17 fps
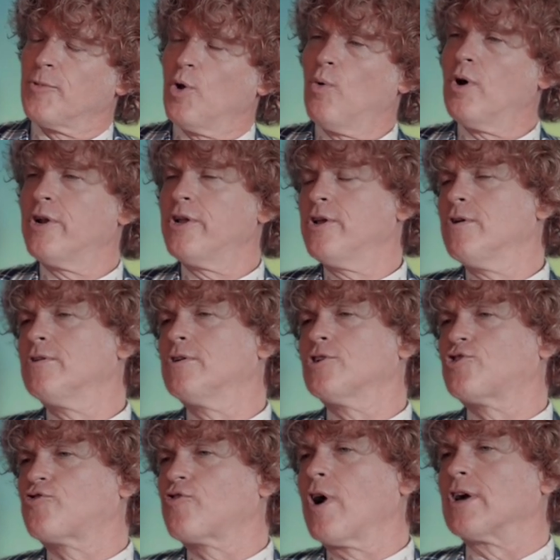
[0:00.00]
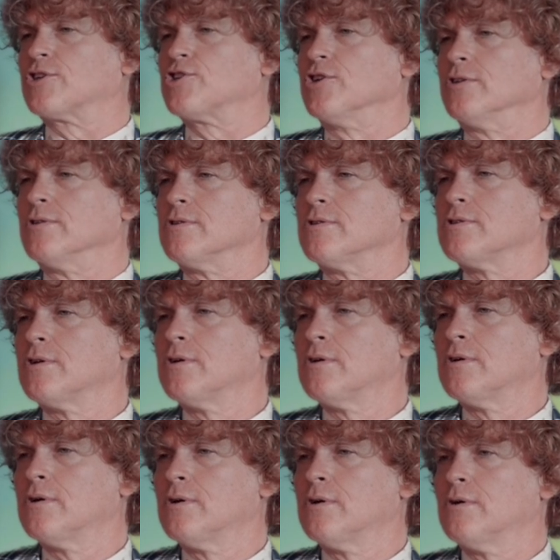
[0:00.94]
what are your destructions
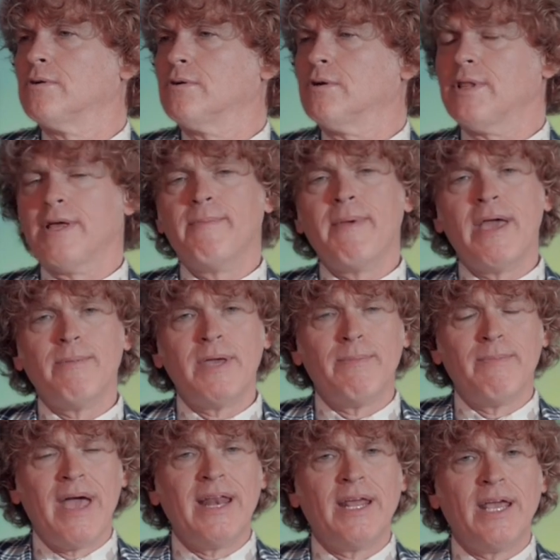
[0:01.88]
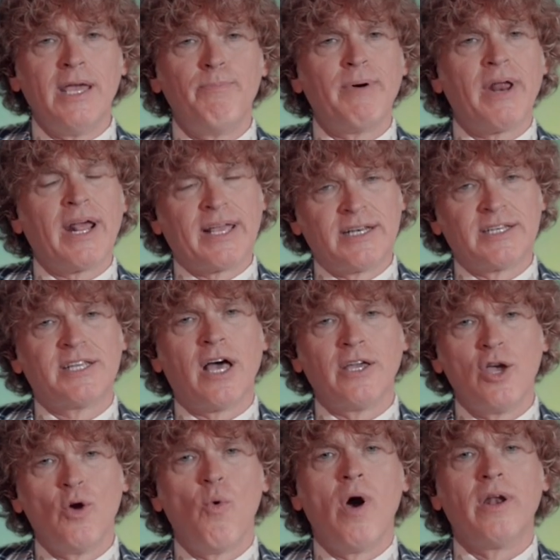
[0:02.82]
well they may be many but I can
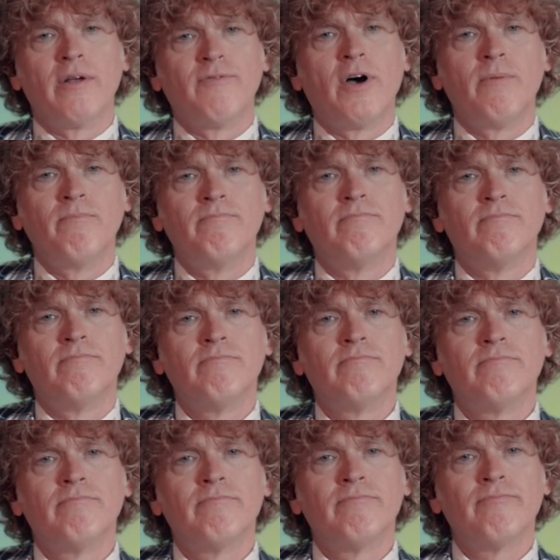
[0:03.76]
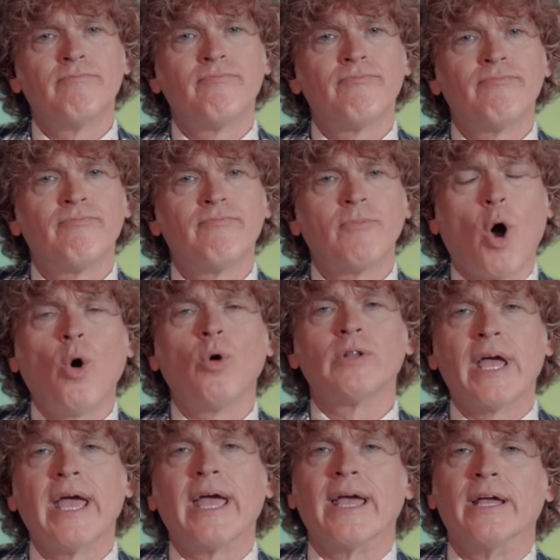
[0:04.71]
tell you one of them
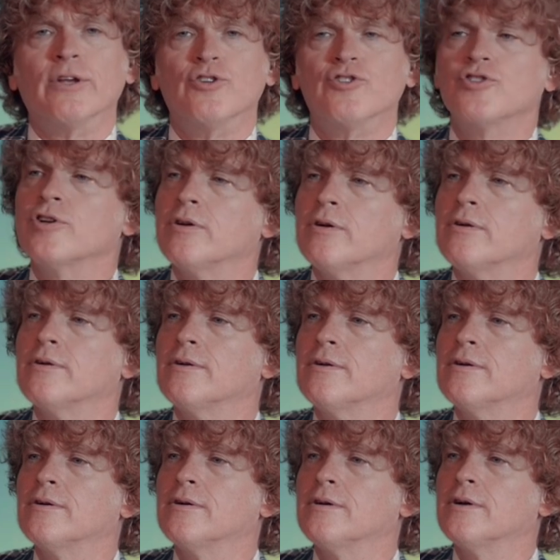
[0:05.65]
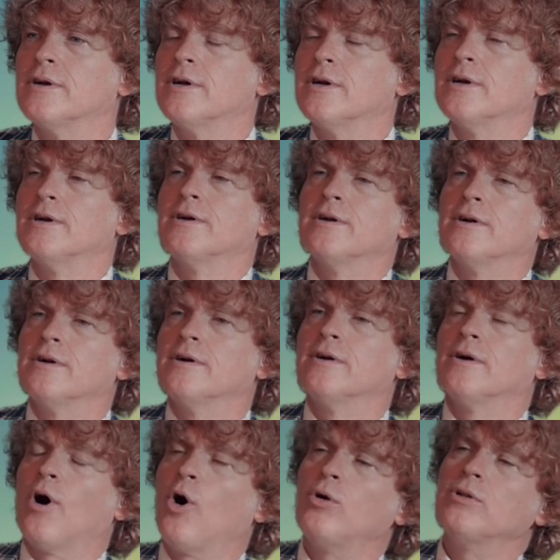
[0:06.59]
old age
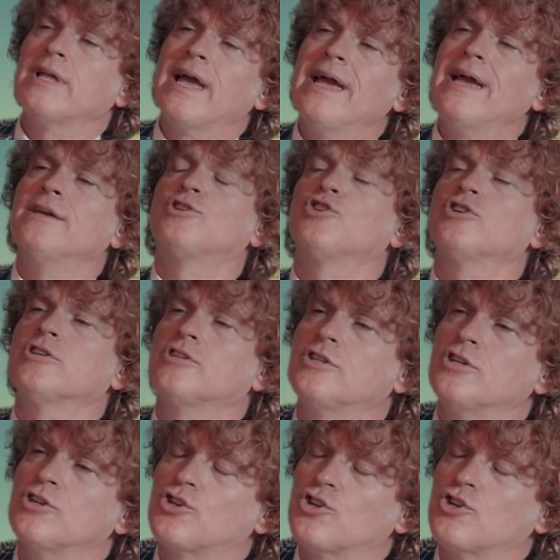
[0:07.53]
old age is the